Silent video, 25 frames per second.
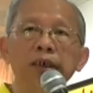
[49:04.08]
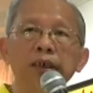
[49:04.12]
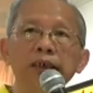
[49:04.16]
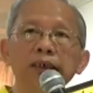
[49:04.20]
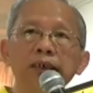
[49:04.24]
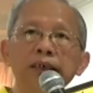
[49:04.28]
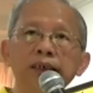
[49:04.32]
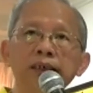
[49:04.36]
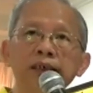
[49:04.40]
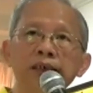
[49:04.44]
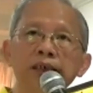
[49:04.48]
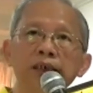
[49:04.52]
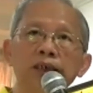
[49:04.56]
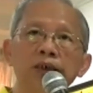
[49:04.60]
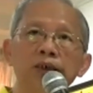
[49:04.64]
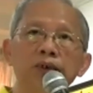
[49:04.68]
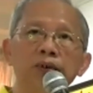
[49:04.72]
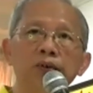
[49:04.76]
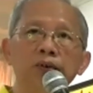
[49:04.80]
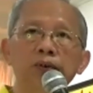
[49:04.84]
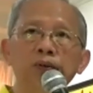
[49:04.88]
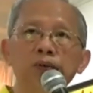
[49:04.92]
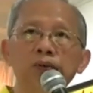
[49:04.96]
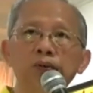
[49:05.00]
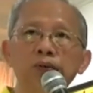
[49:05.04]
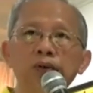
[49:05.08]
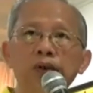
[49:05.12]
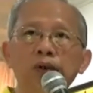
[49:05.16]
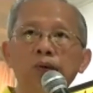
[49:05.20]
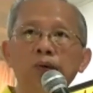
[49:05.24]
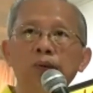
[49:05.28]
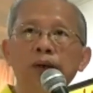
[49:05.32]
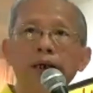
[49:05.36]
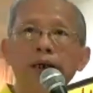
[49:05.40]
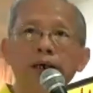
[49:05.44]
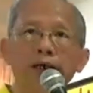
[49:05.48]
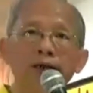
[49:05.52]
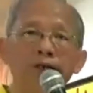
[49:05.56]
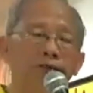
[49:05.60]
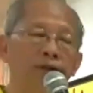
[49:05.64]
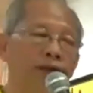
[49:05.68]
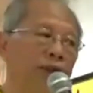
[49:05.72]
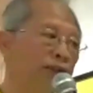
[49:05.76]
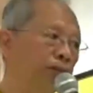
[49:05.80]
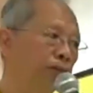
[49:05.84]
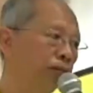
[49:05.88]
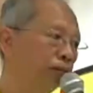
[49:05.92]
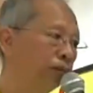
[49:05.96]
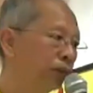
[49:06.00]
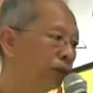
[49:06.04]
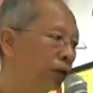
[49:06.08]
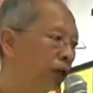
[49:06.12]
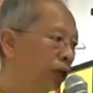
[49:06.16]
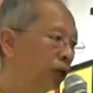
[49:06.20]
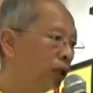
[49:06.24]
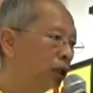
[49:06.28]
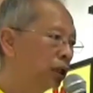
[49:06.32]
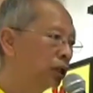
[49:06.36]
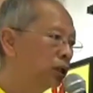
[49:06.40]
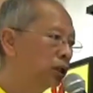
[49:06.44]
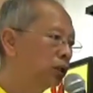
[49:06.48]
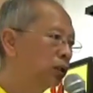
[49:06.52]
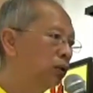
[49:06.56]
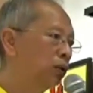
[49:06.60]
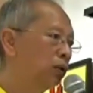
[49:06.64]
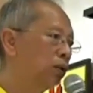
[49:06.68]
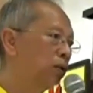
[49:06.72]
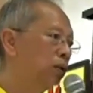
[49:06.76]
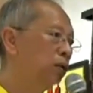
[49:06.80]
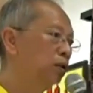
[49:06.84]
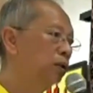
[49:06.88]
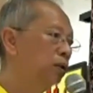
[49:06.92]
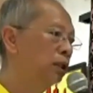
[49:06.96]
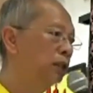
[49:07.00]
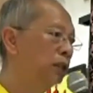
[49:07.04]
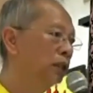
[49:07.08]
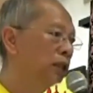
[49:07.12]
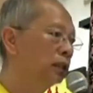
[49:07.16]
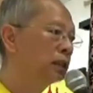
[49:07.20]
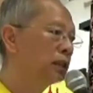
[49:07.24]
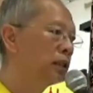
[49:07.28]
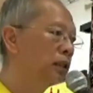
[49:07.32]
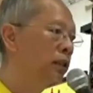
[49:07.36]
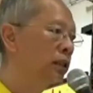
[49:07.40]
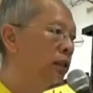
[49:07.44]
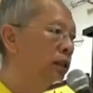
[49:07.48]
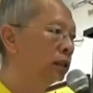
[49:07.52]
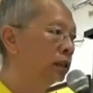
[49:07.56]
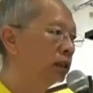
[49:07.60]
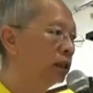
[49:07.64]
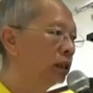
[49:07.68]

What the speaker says: a CEO or whatever. So all this